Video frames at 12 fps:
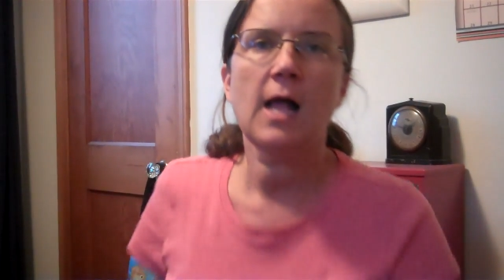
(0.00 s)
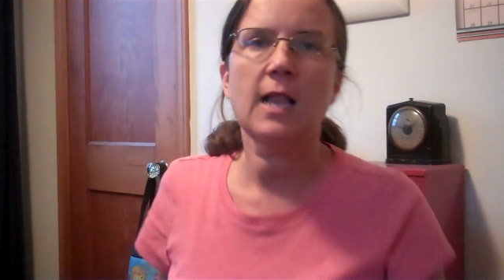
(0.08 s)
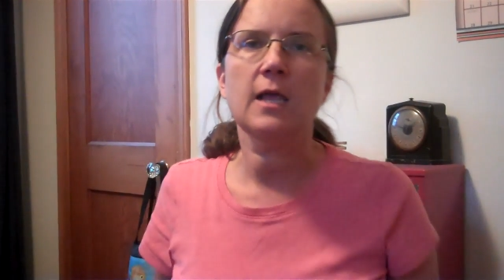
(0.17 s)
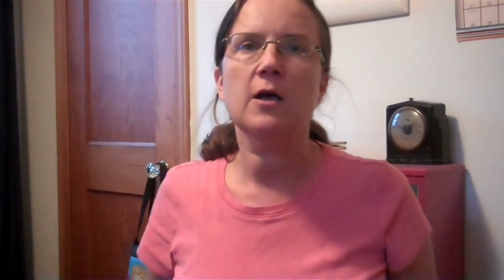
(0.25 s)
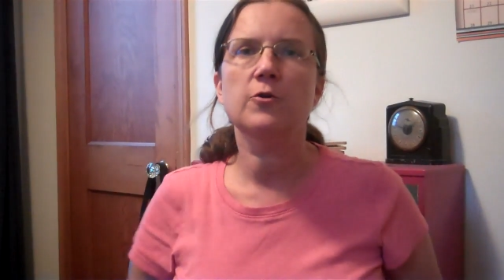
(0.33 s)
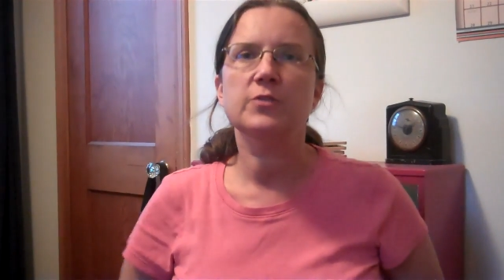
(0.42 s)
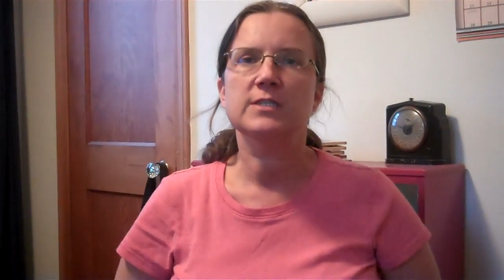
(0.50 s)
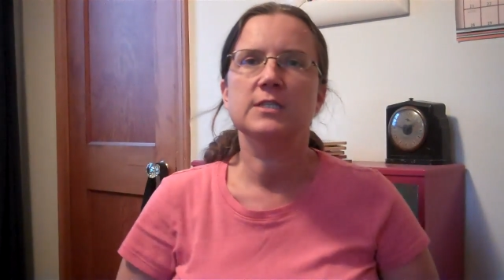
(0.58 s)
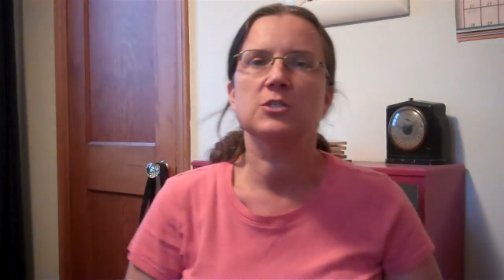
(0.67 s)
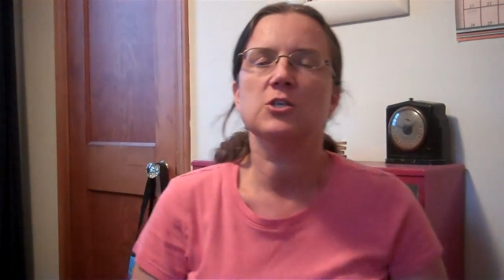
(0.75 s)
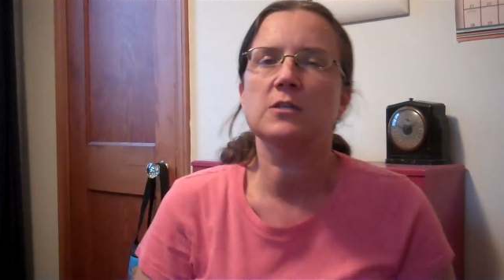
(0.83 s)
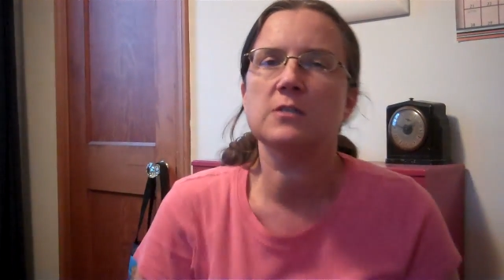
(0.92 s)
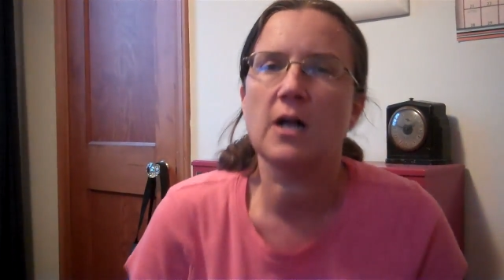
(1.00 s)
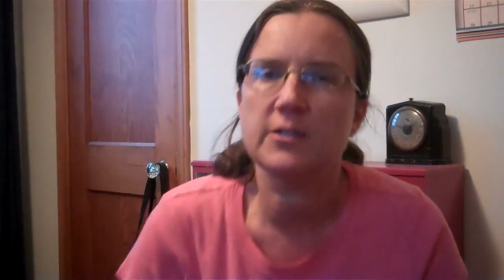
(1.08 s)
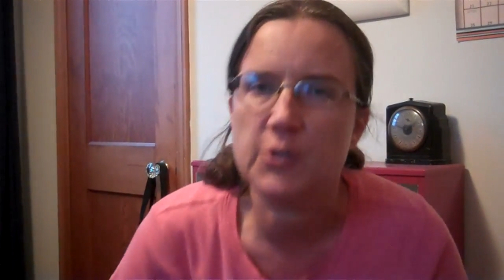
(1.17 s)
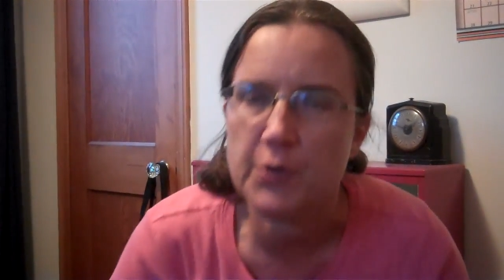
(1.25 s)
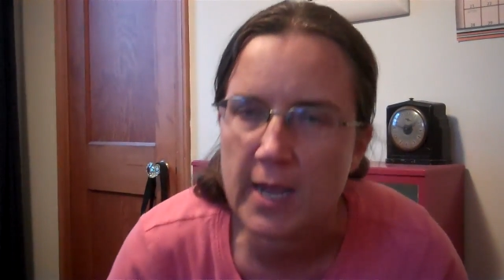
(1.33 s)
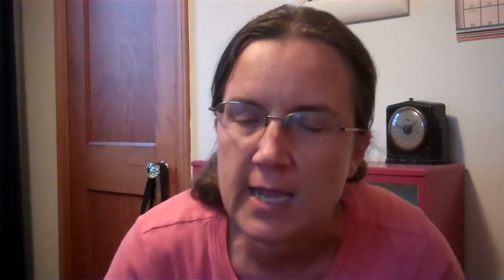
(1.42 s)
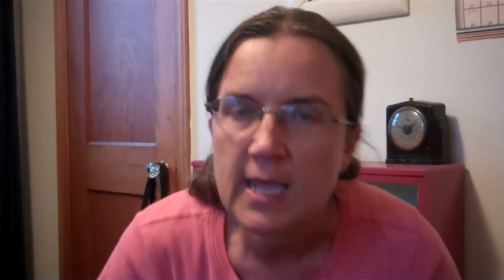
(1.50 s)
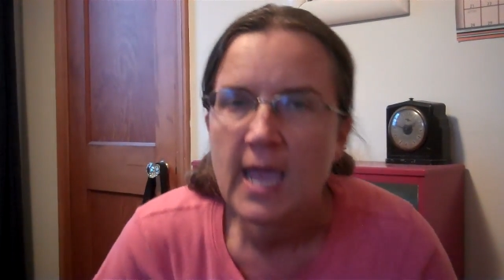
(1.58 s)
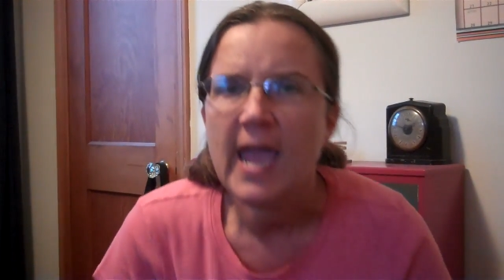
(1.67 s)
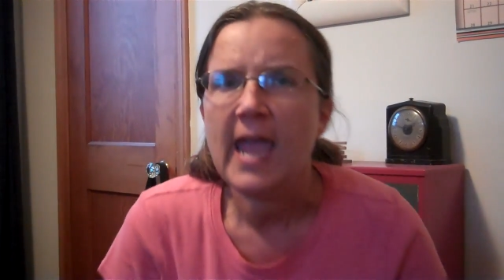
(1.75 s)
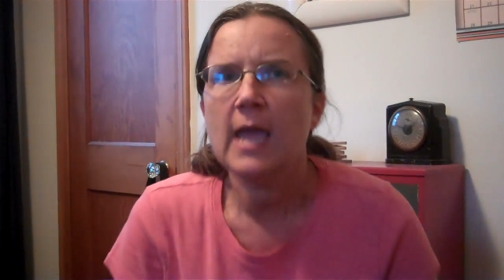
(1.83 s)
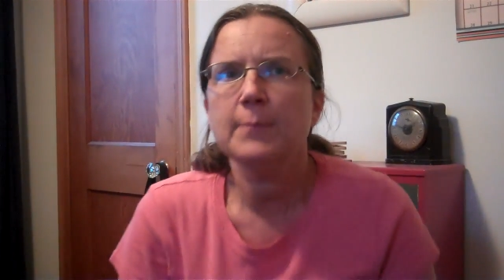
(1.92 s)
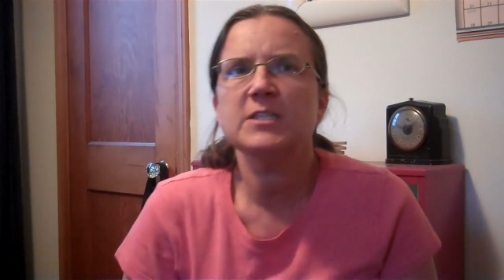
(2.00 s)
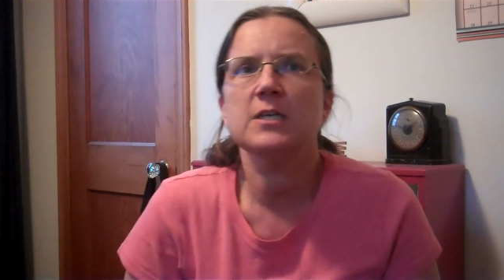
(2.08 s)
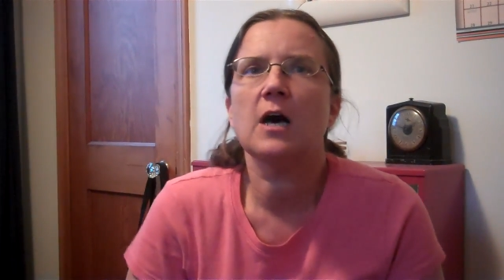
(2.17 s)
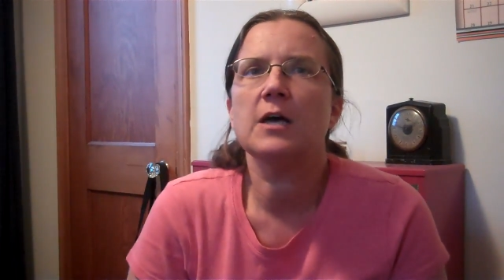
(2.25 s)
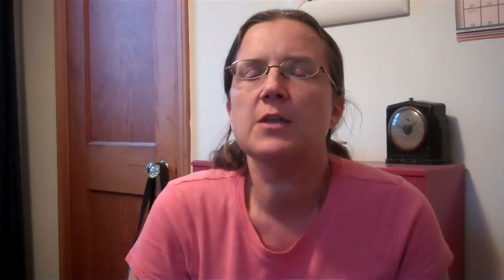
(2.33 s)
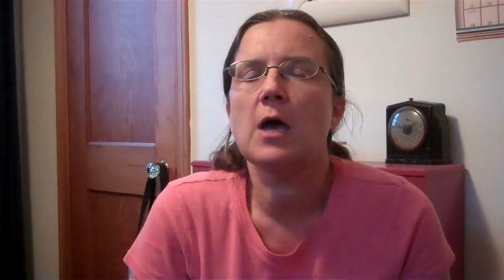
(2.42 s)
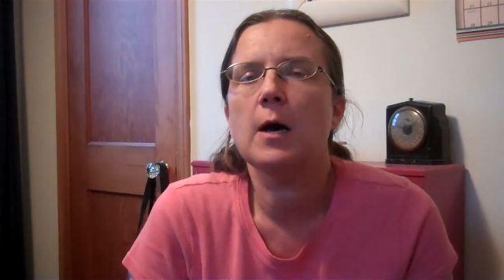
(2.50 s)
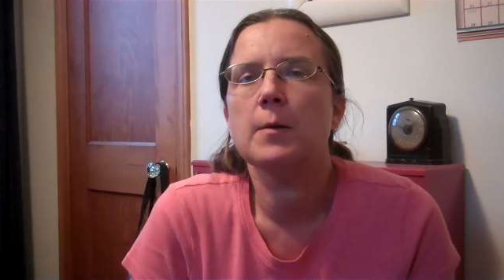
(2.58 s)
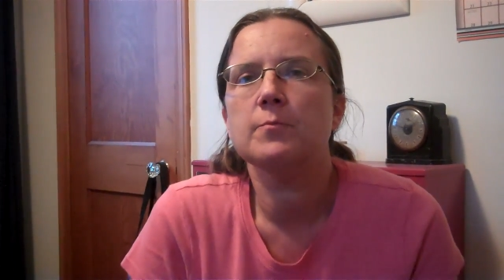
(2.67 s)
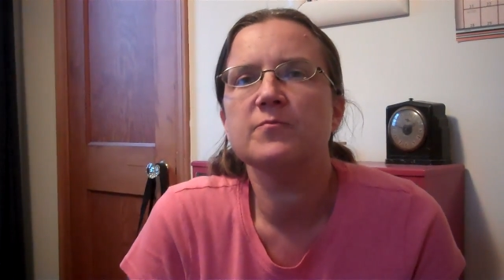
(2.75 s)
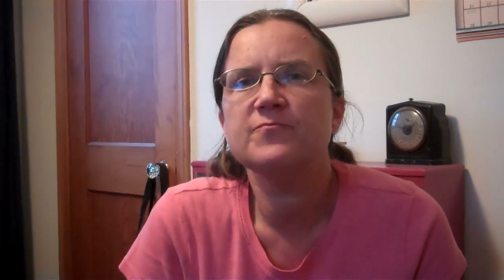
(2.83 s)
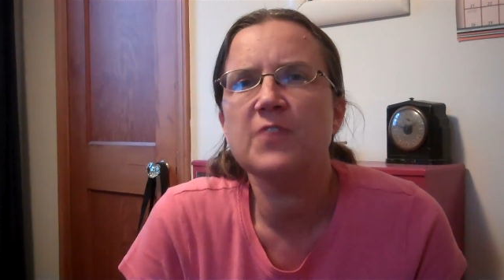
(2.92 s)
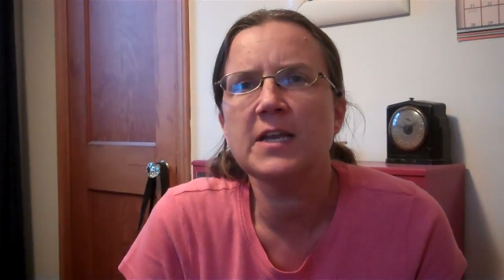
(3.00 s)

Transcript: Hello, this is Chantal today. Amazon um,